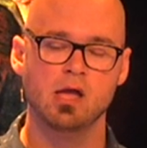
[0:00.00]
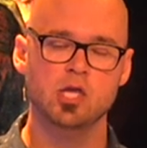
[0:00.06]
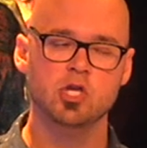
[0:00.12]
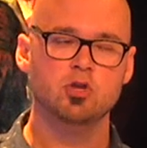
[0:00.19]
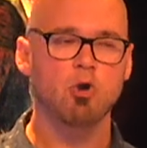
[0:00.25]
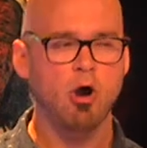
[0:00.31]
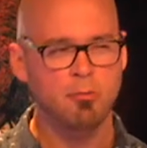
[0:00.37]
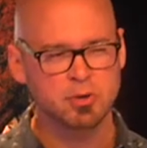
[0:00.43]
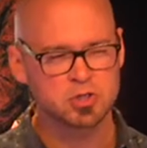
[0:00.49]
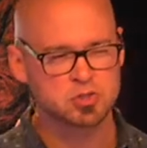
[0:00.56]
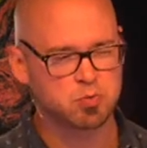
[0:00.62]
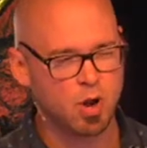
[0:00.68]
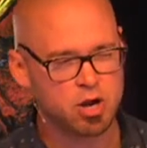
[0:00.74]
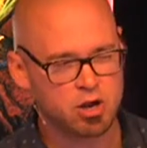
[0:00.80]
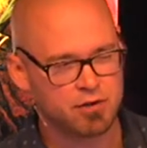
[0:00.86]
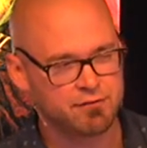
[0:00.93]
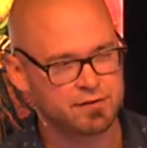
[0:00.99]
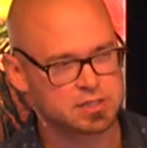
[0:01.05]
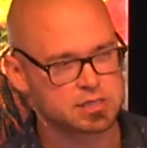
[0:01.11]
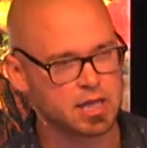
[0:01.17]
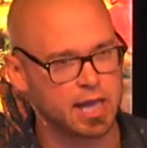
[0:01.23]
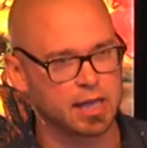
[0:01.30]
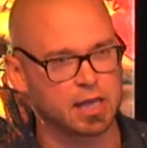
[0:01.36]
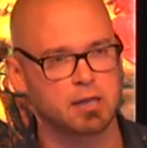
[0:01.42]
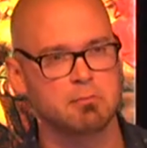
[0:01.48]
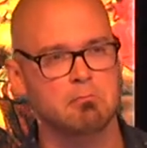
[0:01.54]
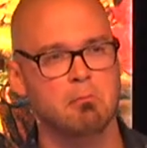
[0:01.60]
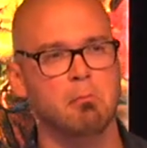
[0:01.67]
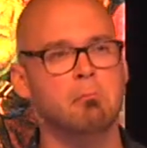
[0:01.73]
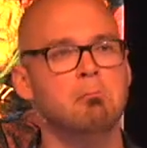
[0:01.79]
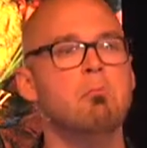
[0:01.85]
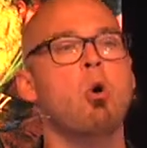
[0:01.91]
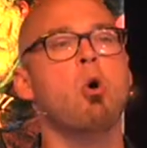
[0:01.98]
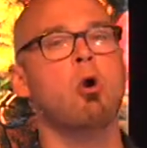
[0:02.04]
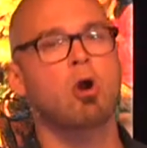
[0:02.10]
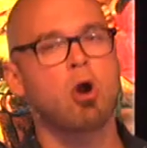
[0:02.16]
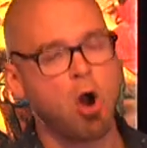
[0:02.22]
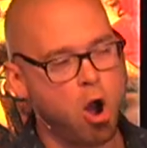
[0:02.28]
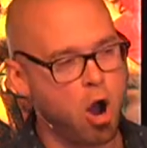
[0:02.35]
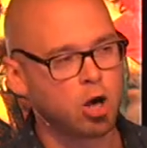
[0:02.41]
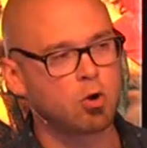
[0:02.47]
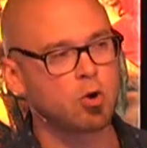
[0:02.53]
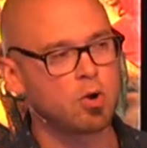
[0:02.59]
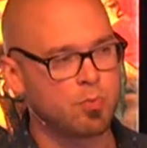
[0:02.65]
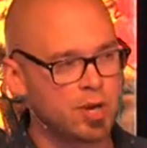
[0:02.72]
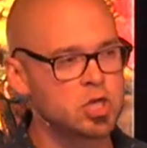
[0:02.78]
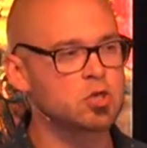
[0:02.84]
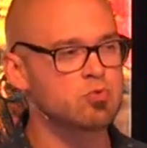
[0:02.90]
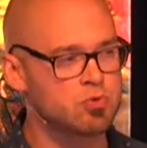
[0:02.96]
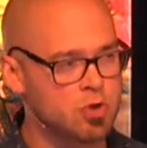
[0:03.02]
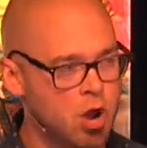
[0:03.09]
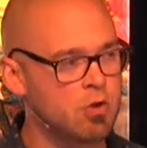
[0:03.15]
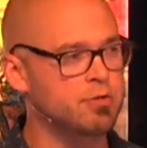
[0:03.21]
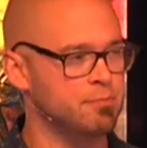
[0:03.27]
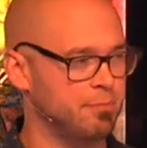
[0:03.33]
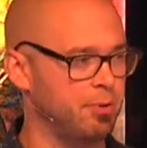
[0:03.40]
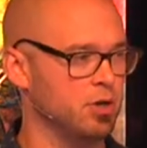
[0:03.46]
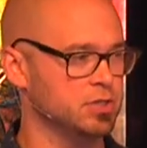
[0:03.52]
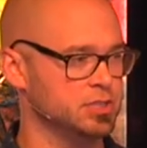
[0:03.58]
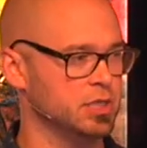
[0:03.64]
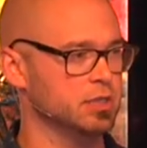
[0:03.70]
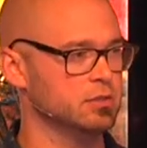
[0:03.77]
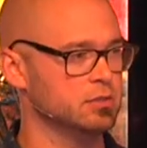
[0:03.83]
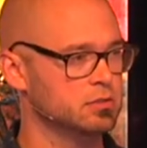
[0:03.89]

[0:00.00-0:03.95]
You almost wonder if it's like more awkward when you know the person.